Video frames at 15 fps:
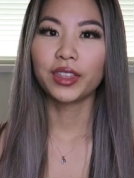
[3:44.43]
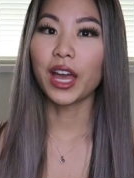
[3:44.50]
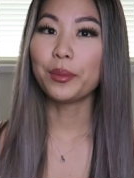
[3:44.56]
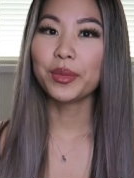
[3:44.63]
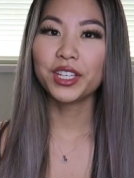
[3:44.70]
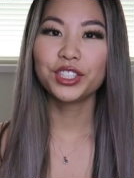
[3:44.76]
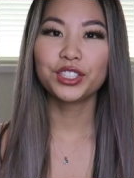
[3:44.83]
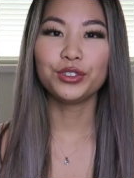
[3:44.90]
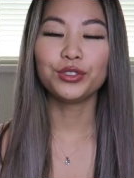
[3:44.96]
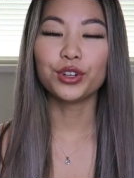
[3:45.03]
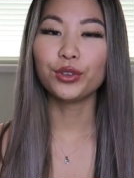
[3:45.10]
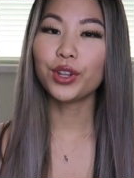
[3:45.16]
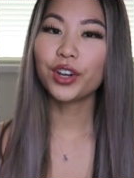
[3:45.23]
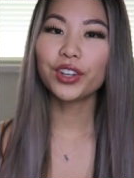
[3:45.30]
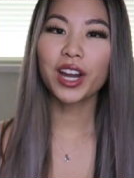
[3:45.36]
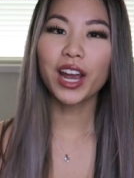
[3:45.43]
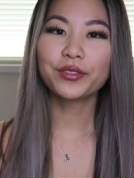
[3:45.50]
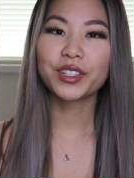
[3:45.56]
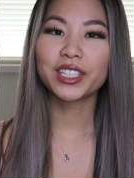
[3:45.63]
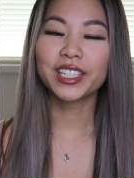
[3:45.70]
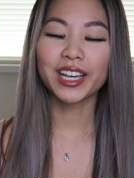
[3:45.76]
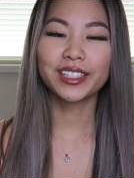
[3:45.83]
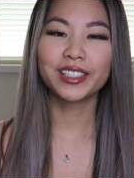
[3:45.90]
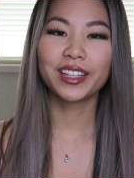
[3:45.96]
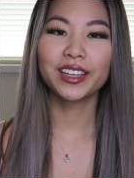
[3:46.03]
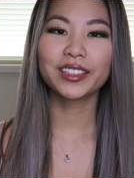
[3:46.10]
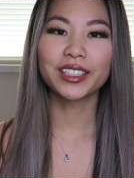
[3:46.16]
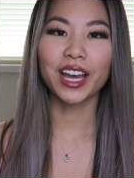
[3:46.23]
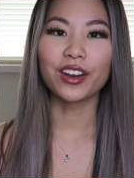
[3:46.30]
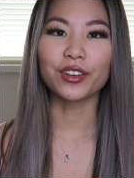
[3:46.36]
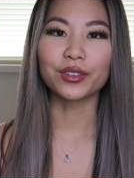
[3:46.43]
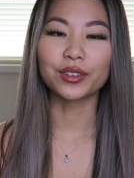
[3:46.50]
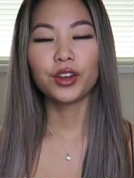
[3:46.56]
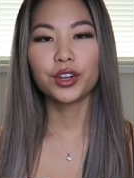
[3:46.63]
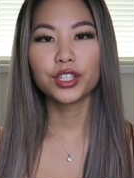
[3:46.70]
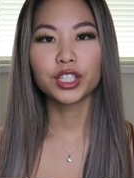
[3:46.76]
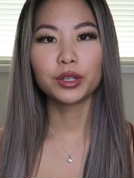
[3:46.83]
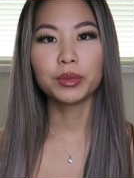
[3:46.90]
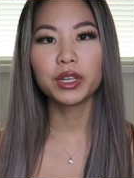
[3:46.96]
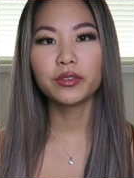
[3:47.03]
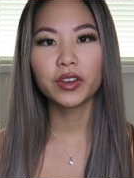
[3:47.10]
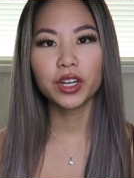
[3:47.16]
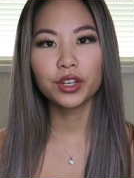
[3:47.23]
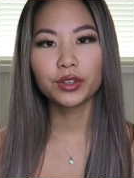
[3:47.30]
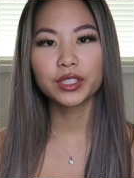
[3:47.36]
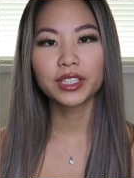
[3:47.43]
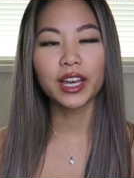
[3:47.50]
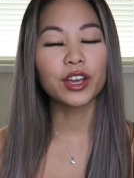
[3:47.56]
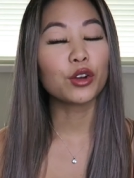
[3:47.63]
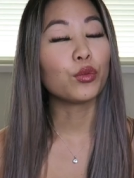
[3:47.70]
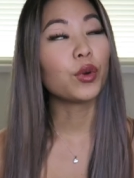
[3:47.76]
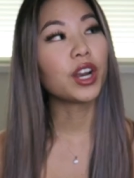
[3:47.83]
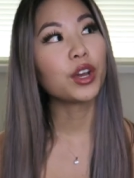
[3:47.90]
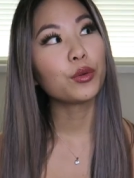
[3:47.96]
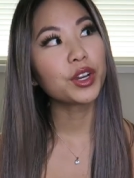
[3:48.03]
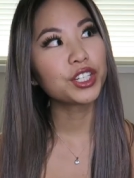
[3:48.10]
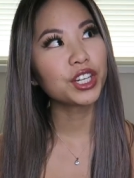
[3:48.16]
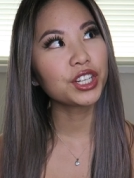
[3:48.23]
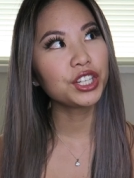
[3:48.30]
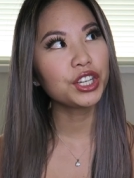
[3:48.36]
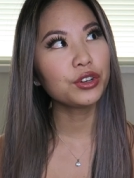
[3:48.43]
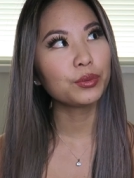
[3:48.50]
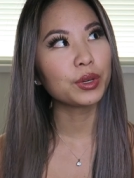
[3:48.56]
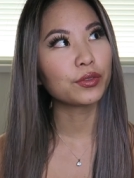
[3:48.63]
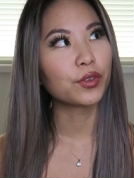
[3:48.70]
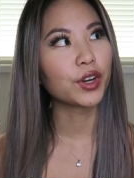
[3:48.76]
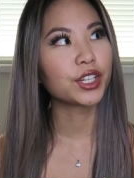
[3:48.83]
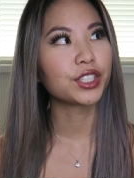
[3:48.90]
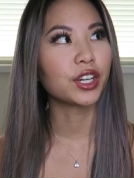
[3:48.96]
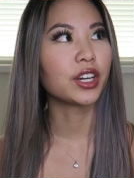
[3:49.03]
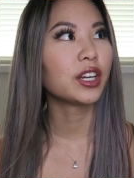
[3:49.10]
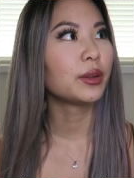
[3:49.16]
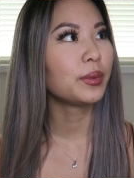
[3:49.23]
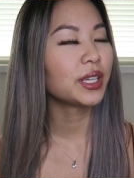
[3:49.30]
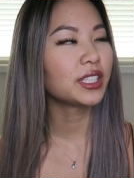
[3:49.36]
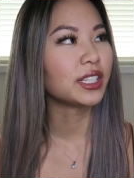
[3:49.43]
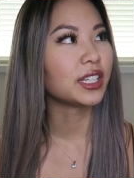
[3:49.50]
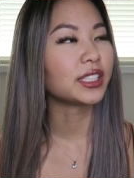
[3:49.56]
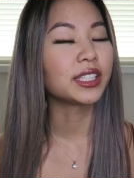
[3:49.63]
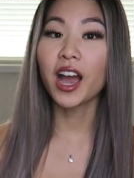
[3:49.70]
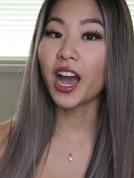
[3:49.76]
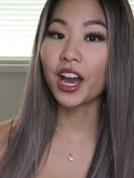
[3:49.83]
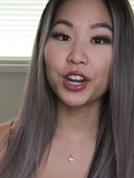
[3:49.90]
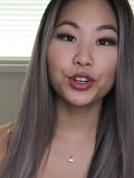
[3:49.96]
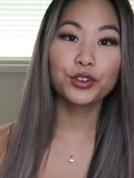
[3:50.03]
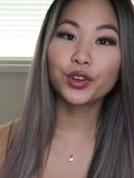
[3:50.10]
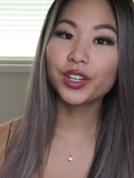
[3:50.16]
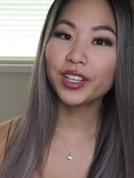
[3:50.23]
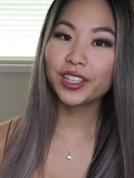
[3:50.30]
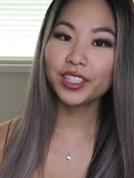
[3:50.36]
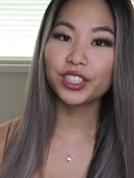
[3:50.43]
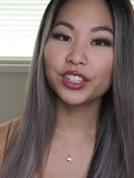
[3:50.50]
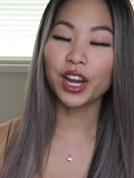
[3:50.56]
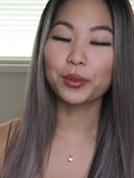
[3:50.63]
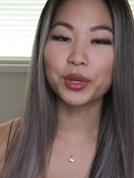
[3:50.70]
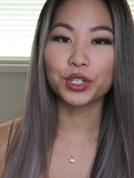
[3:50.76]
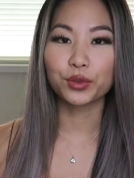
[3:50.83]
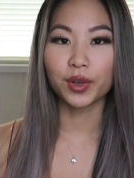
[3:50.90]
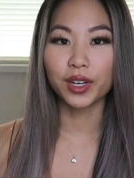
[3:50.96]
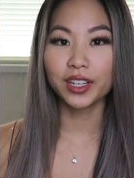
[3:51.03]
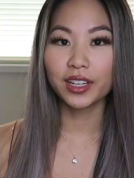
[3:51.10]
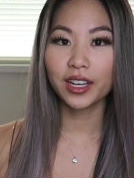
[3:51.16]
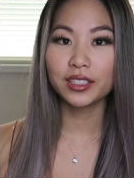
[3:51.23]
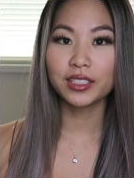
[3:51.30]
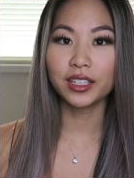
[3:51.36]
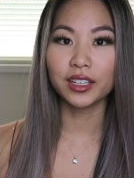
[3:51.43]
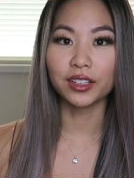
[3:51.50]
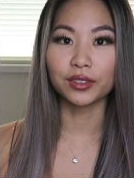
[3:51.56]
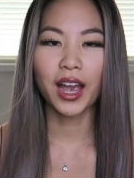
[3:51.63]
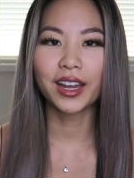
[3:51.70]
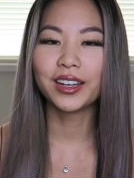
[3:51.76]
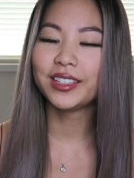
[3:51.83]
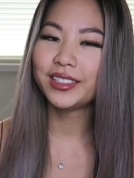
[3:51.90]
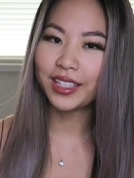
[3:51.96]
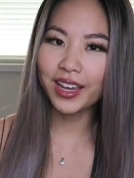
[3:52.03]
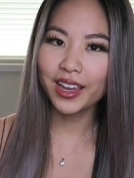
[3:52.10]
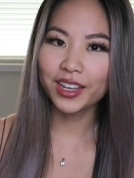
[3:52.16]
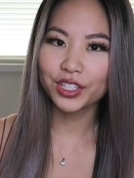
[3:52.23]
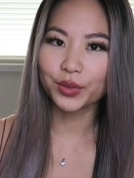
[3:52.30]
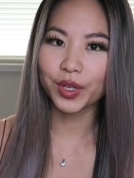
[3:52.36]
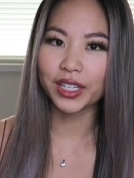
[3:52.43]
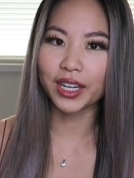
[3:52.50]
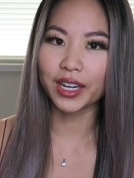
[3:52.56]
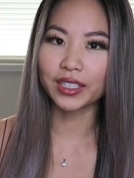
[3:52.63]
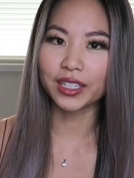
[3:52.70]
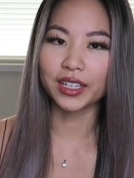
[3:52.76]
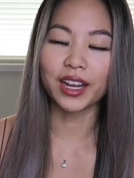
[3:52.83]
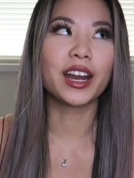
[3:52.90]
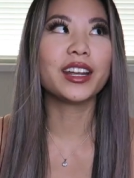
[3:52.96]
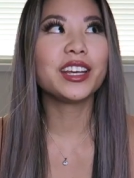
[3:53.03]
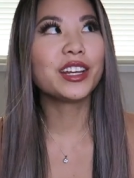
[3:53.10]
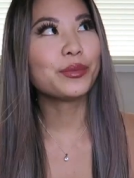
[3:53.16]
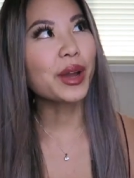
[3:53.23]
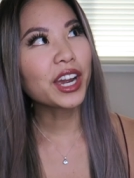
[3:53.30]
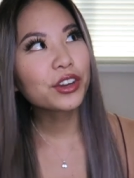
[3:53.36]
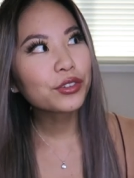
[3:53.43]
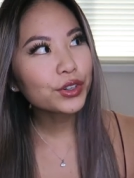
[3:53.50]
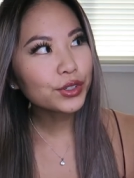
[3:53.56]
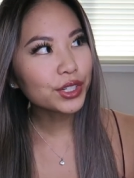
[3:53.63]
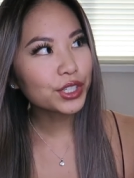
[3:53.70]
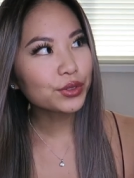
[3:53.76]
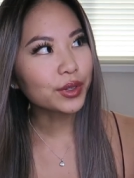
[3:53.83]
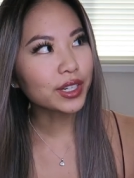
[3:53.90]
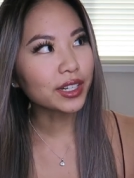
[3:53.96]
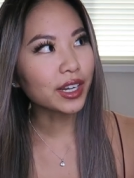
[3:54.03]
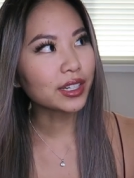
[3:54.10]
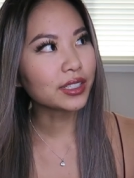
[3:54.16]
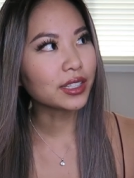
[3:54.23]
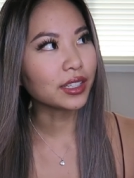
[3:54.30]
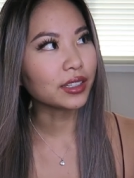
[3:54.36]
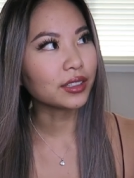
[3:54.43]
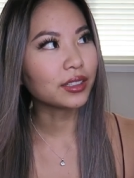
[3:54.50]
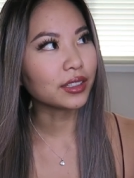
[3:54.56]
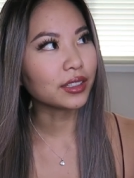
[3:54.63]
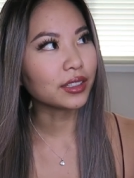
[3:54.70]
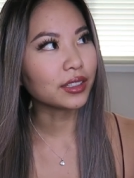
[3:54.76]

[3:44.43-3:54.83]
That means you no longer have to test things out. There are so many videos like what I wish I knew before I started a business, how to grow on Instagram in 2019, how to date in 2019, how to eat a macaroon in 2019.